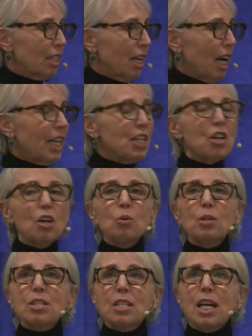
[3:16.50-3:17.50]
I know
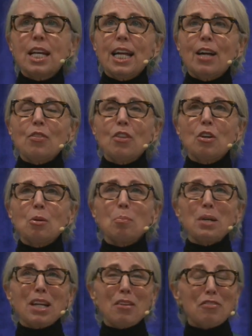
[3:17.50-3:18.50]
it's not out there,
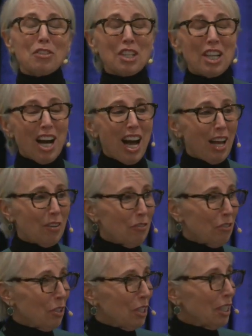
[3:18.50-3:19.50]
but I forgot
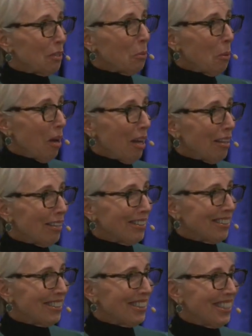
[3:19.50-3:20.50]
for a little while
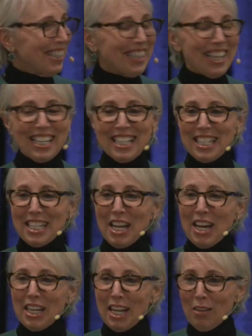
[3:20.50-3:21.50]
that it's
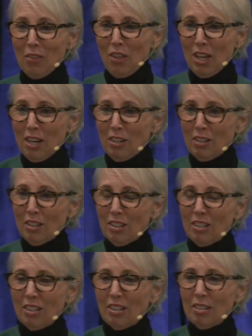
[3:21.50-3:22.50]
not out there.
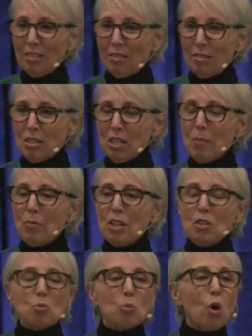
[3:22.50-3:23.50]

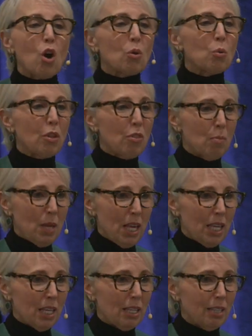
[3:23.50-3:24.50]
Something's wrong with
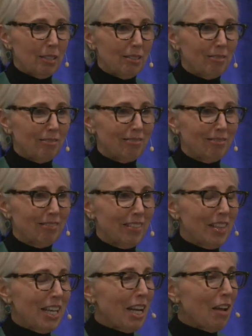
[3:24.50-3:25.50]
me
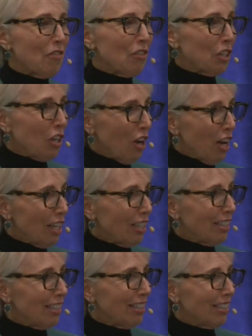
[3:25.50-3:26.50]
that I forgot.
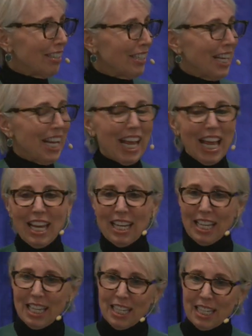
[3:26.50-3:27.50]
And
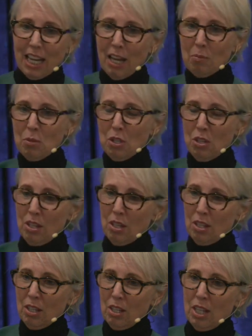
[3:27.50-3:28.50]
in comes
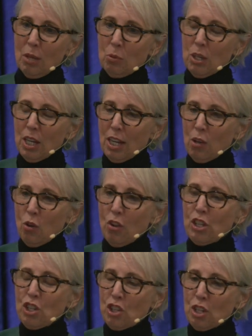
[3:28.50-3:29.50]
what I call
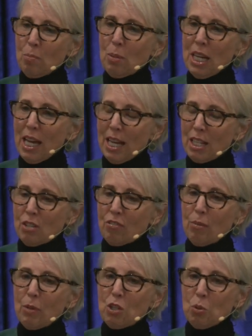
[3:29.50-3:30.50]
the GPS
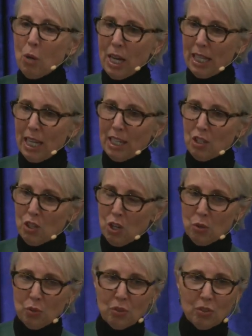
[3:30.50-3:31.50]
from the Twilight
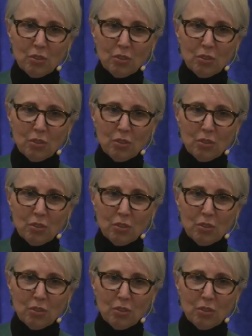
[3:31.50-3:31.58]
Zone.